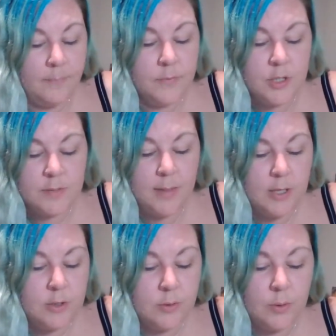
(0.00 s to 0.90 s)
Just make
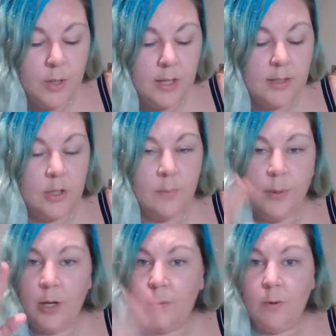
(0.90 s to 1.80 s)
sure that you're
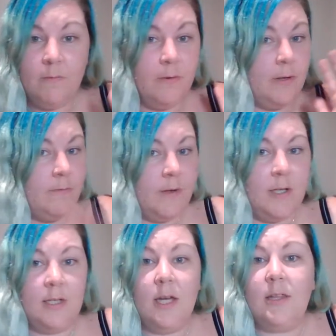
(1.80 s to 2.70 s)
putting one foot in front
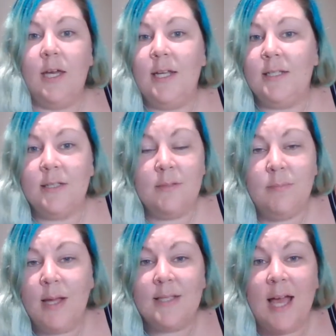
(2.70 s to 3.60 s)
of the other. It doesn't
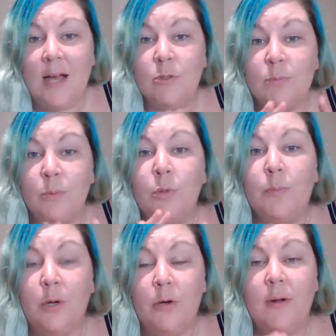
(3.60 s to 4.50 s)
matter how small the
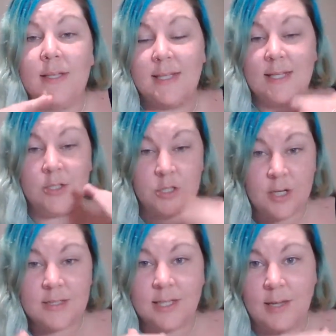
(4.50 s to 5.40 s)
progress is,
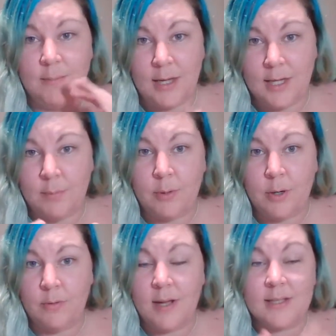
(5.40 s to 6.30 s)
just keep making
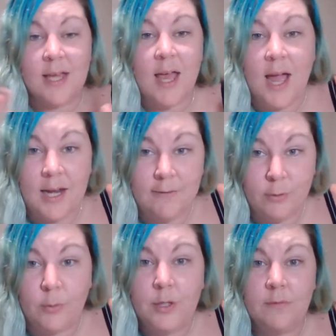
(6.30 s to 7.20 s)
progress. And if
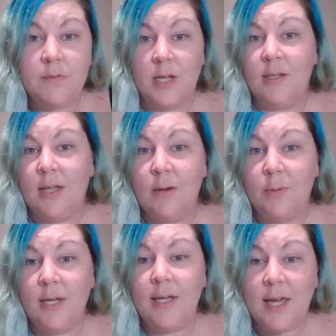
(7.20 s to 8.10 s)
all you've done that
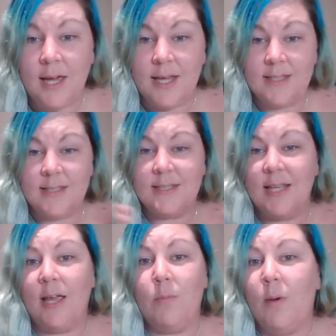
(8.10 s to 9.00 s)
week is to
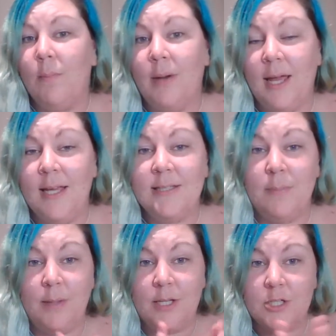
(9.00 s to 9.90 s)
stay in one place and
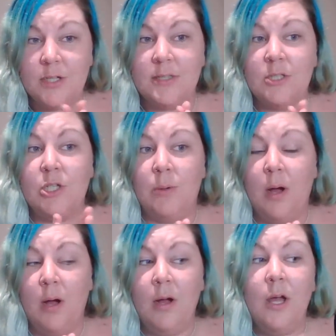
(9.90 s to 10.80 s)
be just as you
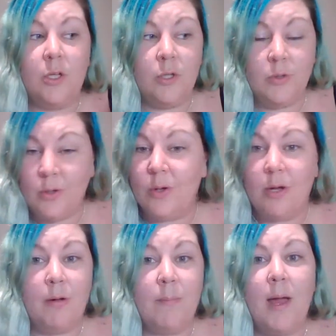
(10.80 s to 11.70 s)
are, you're not
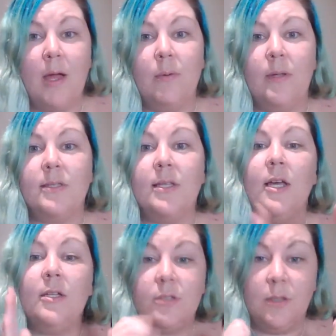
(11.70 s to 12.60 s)
going backwards.
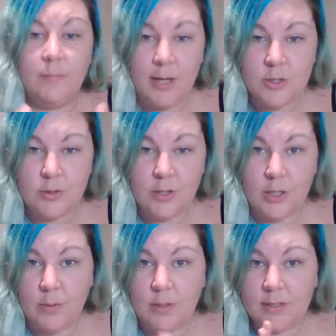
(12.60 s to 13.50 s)
So make sure that
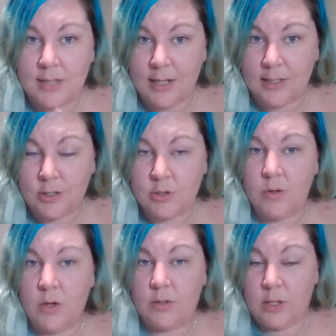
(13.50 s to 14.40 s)
you are standing
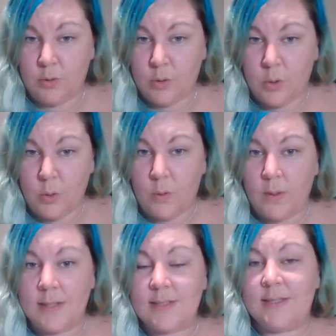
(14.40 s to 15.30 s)
strong, that your core
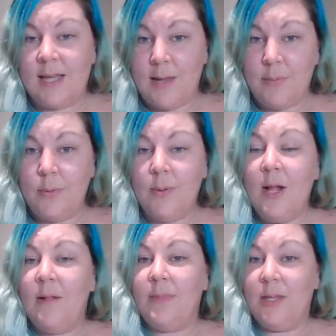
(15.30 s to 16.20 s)
is stable,
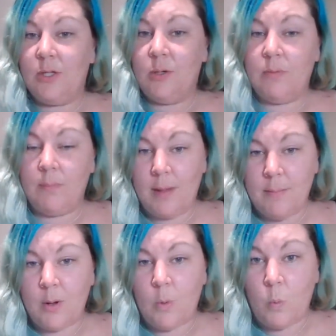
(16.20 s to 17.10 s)
that you
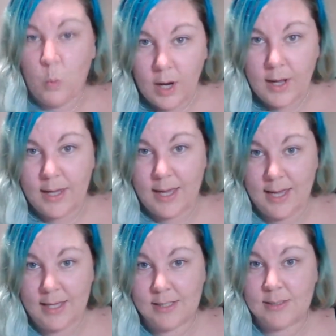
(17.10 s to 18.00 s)
remember why
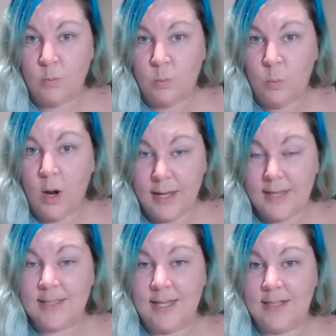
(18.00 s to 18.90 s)

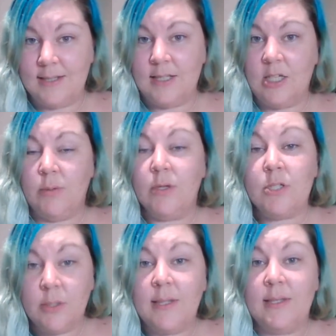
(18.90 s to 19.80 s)
it is that you are
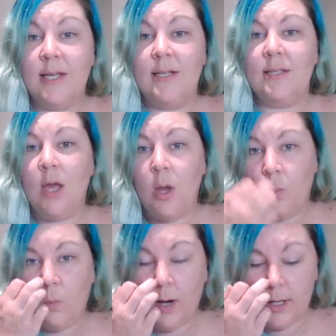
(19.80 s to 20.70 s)
doing this.
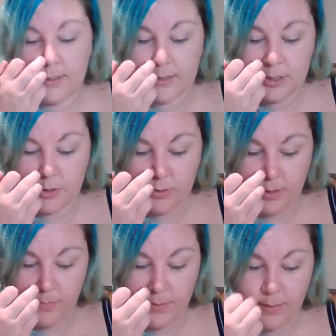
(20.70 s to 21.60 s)
Why does this
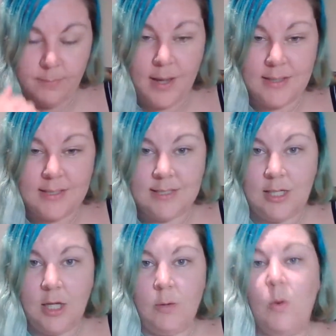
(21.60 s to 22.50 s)
trip matter to
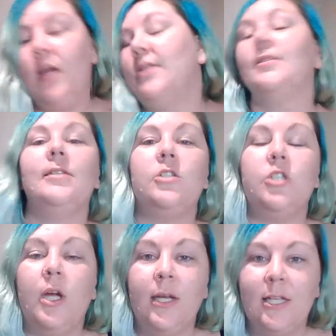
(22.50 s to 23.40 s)
you? Why does this
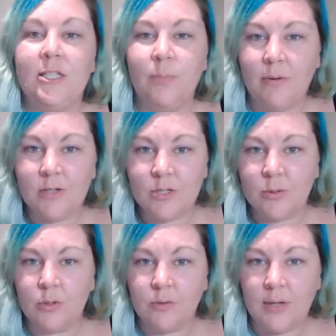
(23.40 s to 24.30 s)
journey, spiritual,
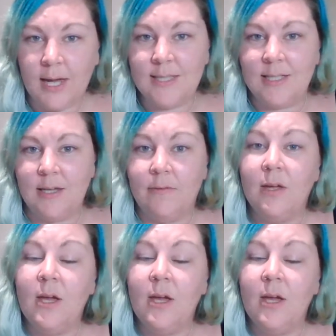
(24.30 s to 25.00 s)
creative,